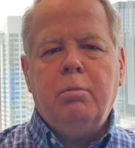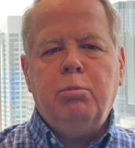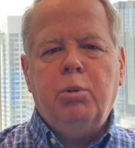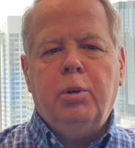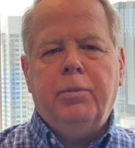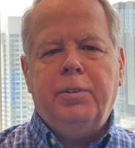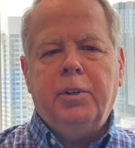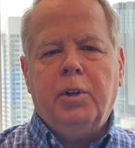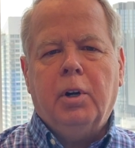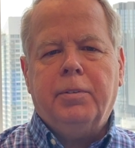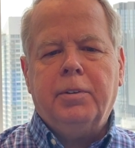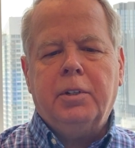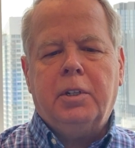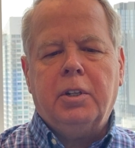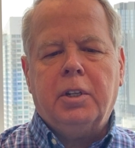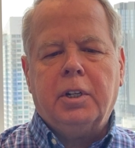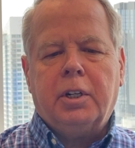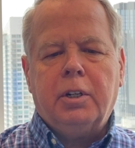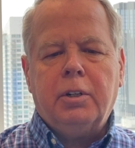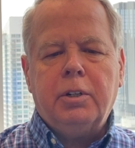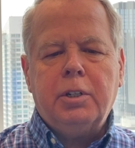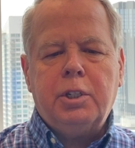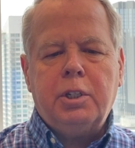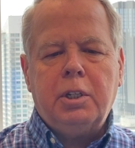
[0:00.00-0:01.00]
Moving over to the
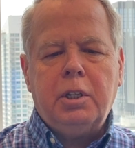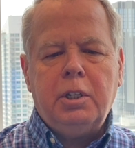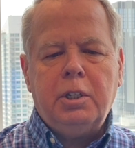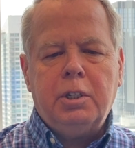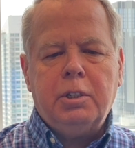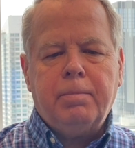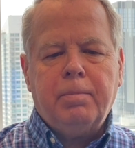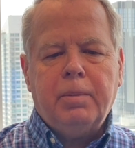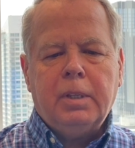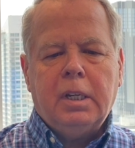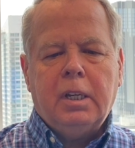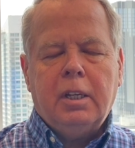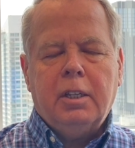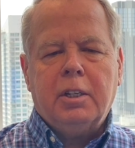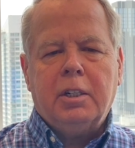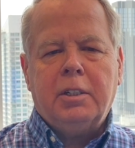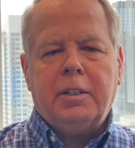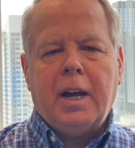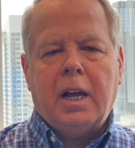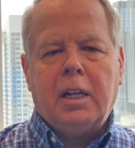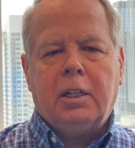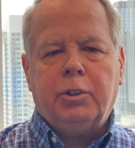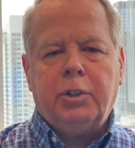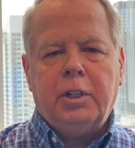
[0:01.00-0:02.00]
currencies, the
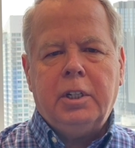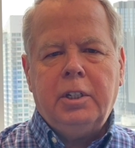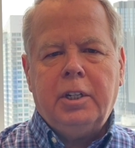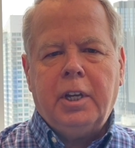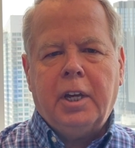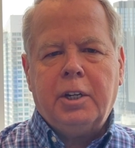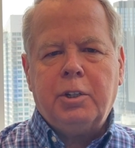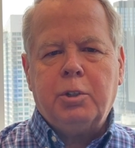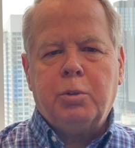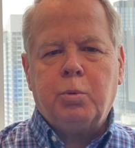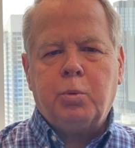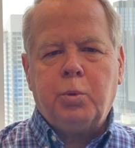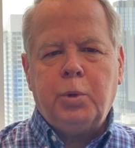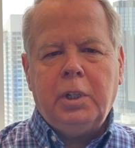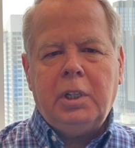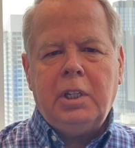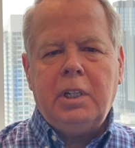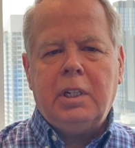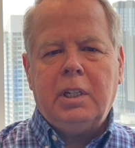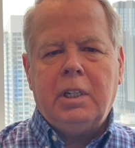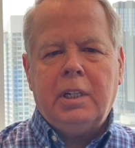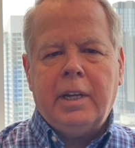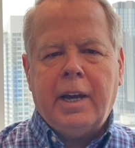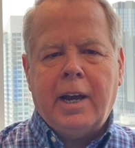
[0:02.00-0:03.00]
dollar index
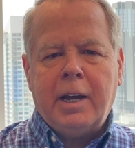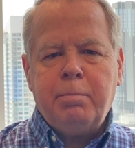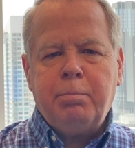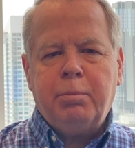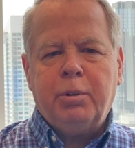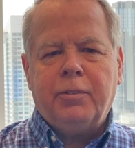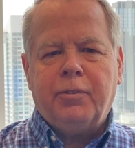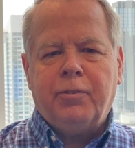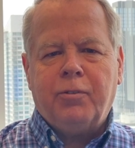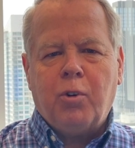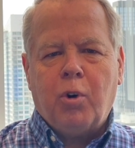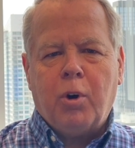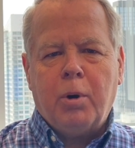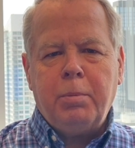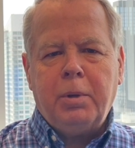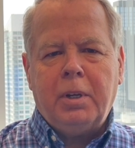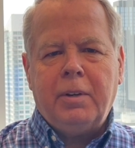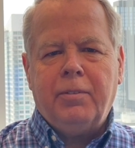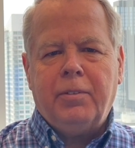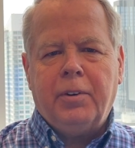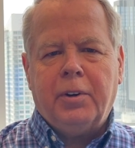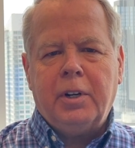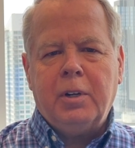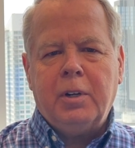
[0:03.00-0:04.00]
really not
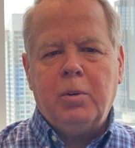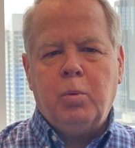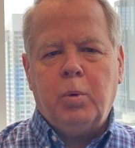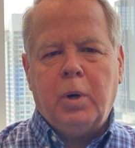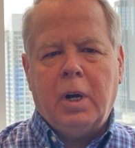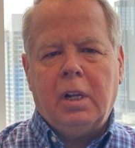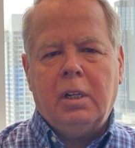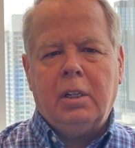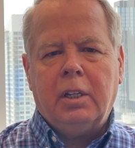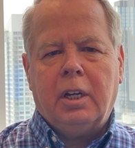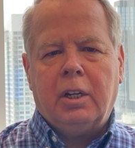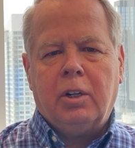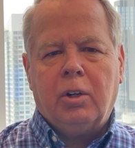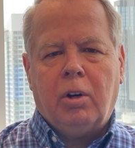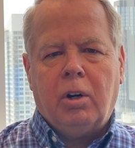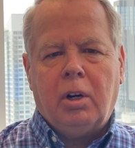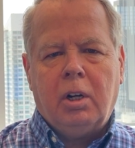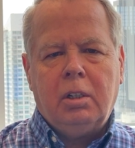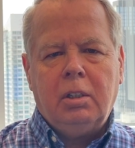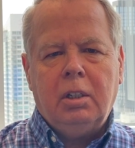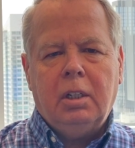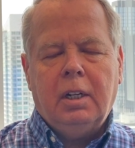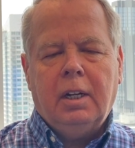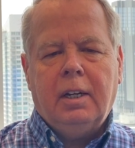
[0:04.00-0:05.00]
performing very well at
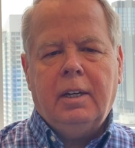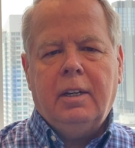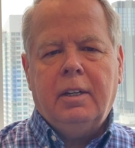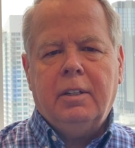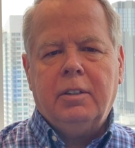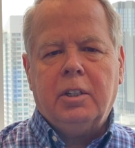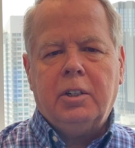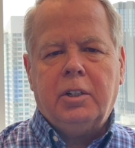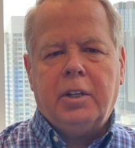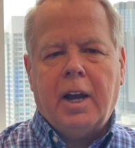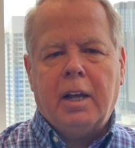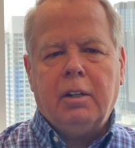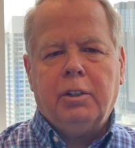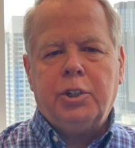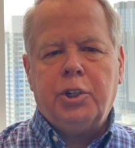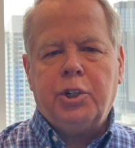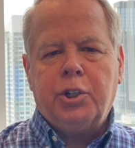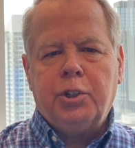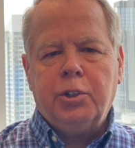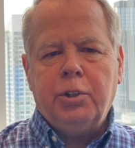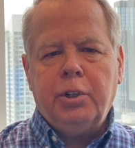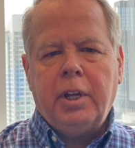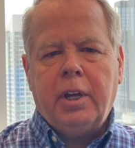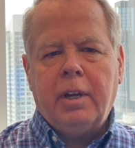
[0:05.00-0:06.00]
all. The dollar
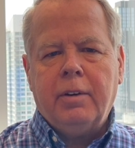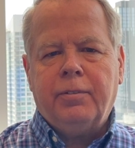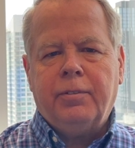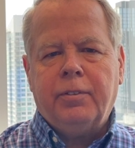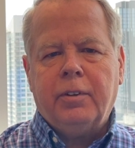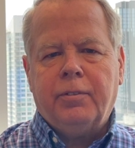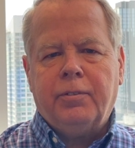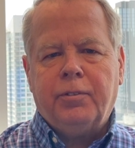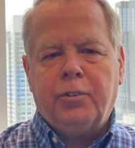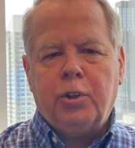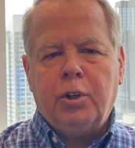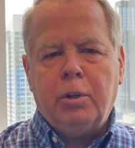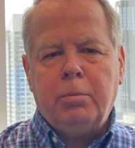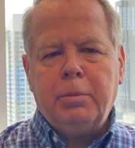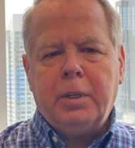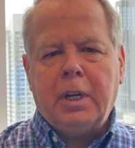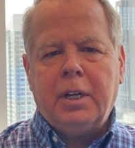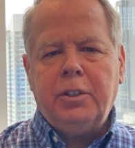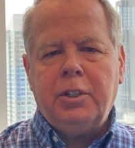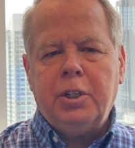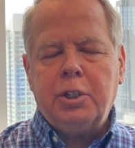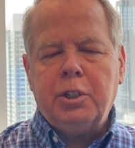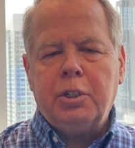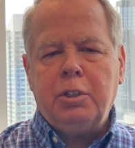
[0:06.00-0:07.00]
should have firmed
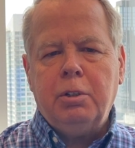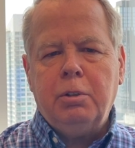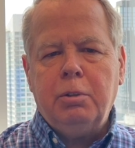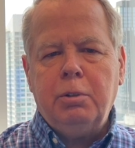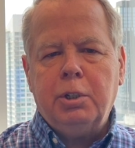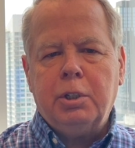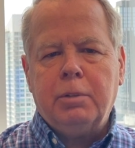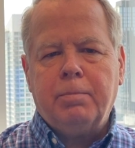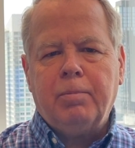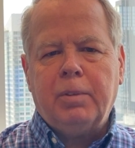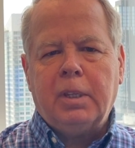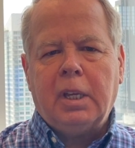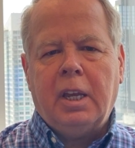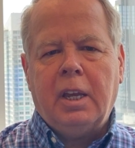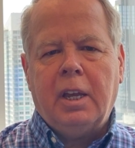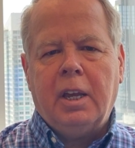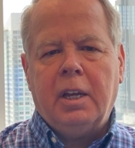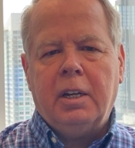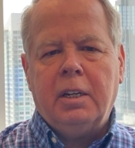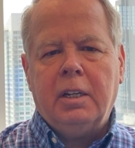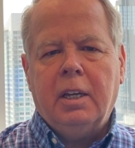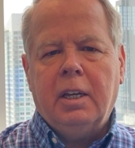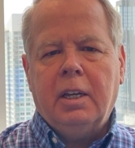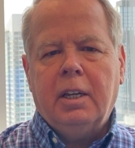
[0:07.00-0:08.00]
on this news
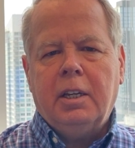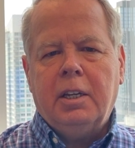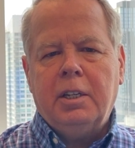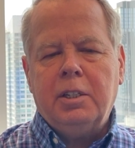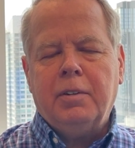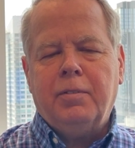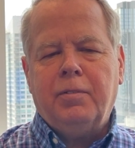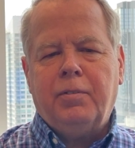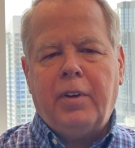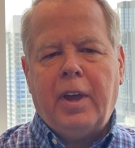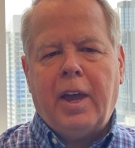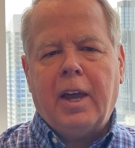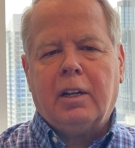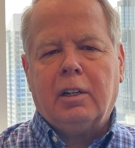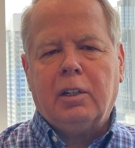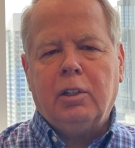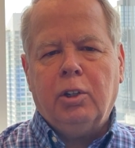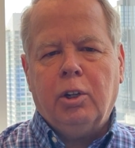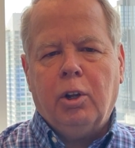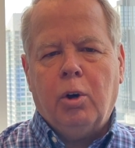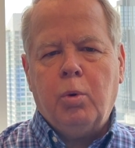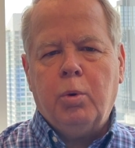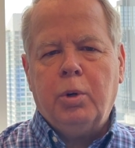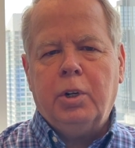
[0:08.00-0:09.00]
and is in fact
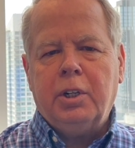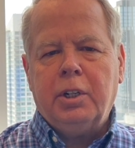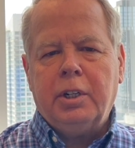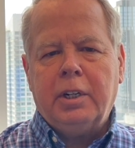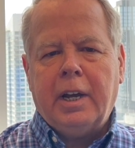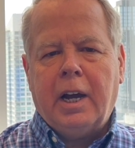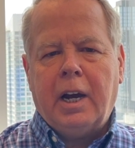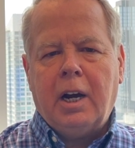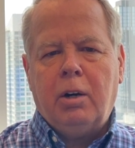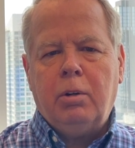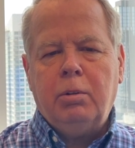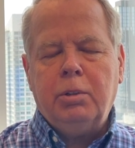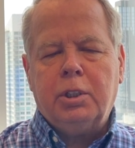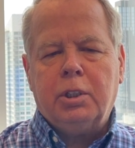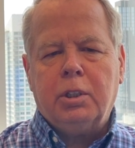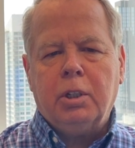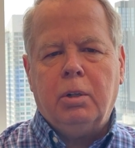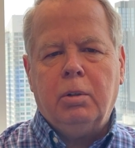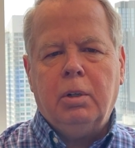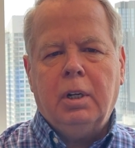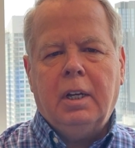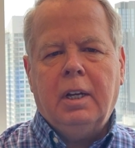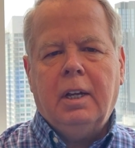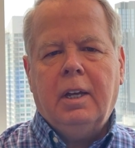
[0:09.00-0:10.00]
lower now.
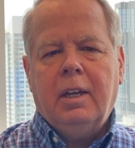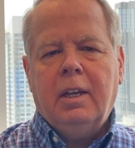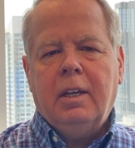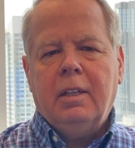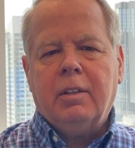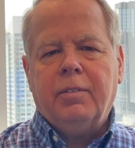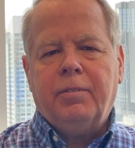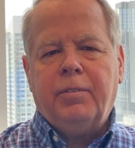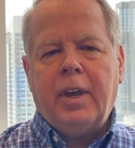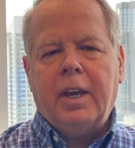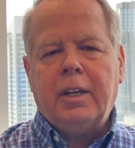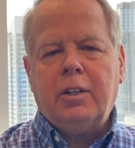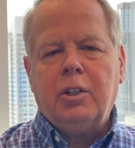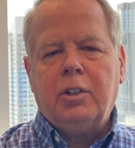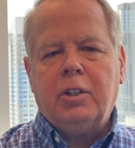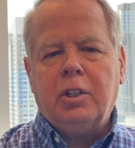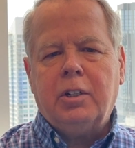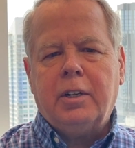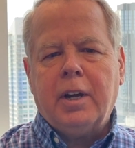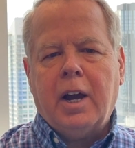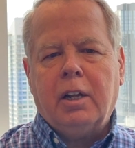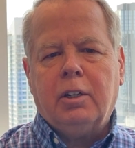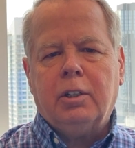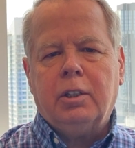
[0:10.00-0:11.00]
So the fact that the
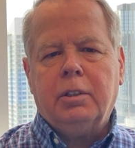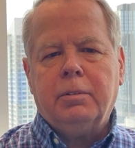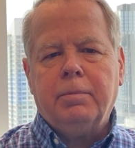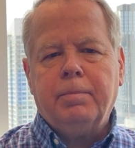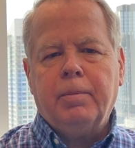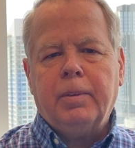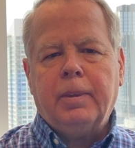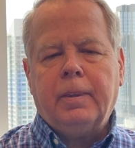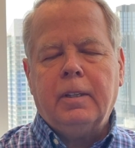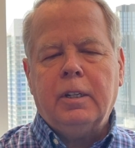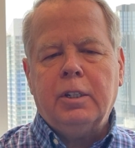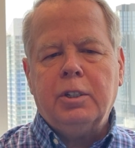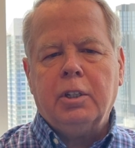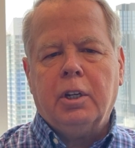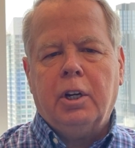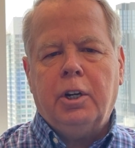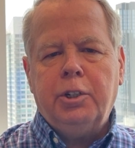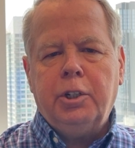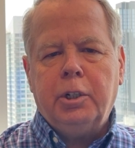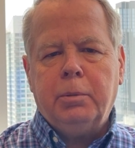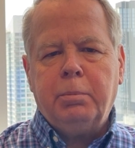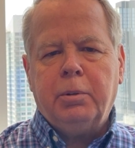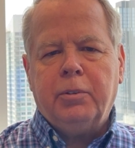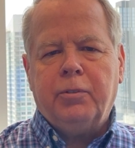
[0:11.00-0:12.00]
dollar is
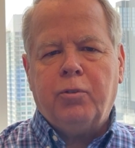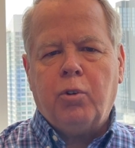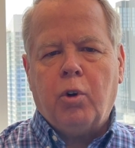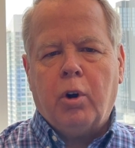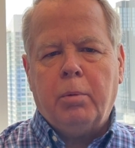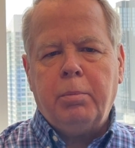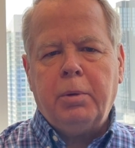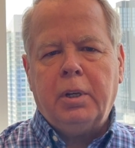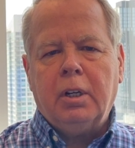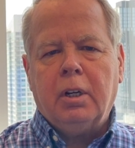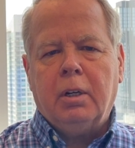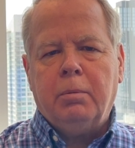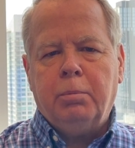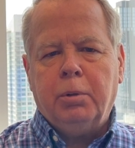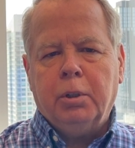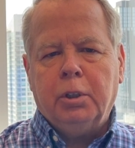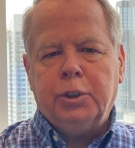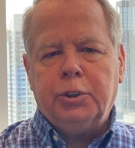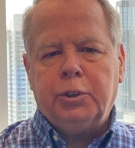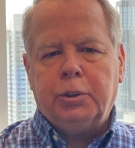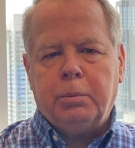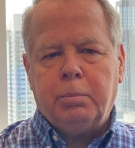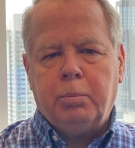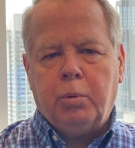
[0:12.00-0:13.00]
underperforming a
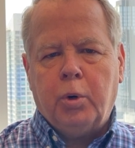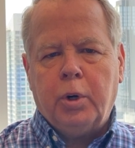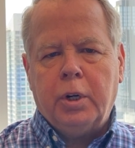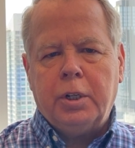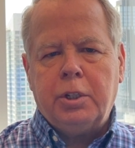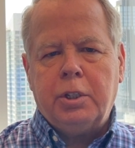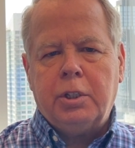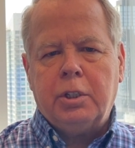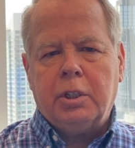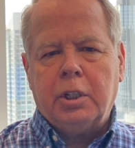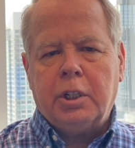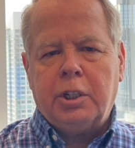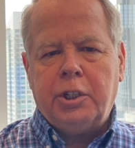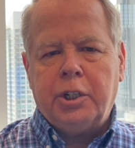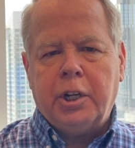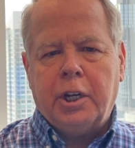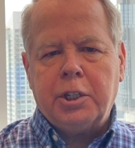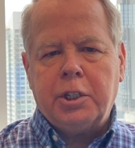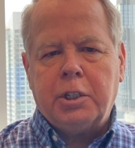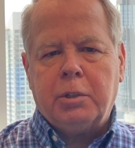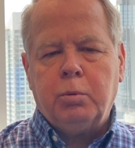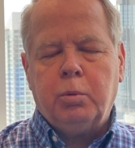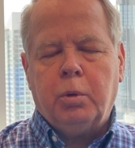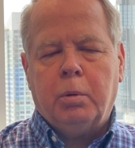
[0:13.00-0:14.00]
bullish report
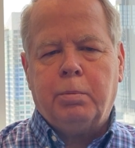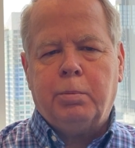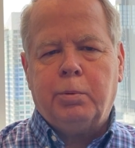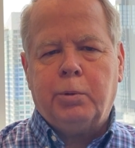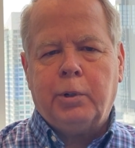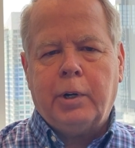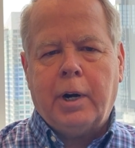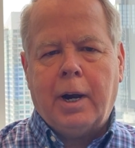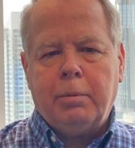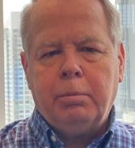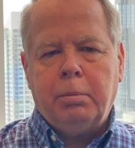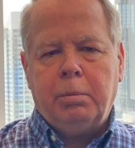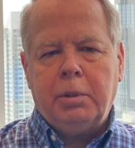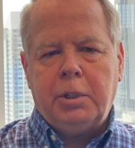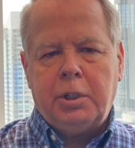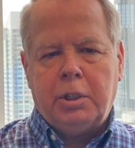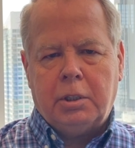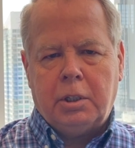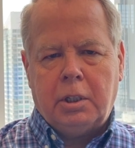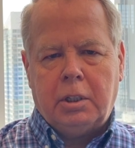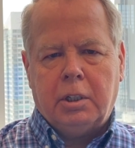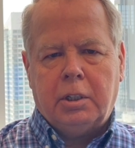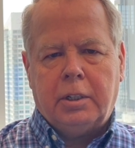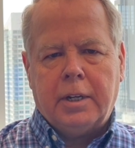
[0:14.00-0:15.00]
suggests we'll probably
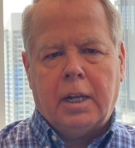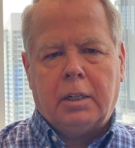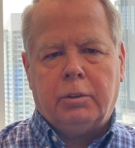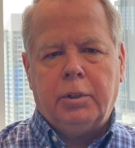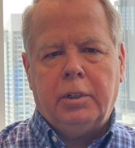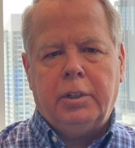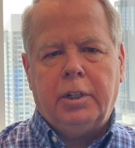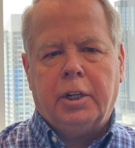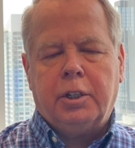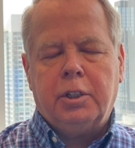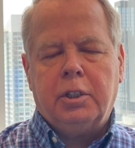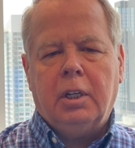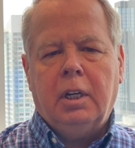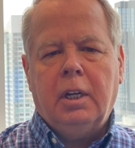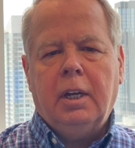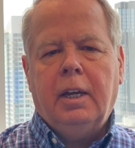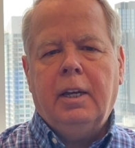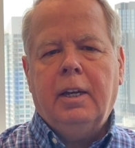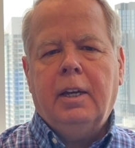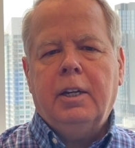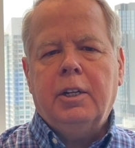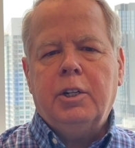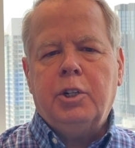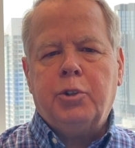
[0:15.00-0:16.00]
see the dollar index
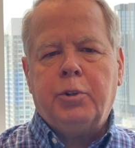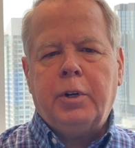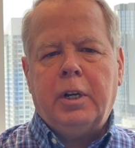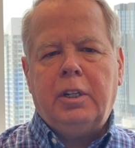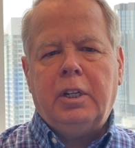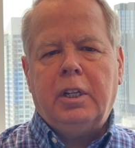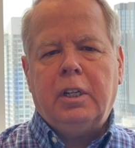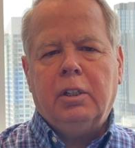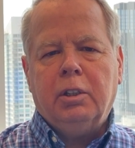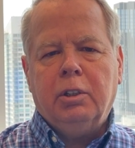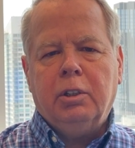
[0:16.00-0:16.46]
trending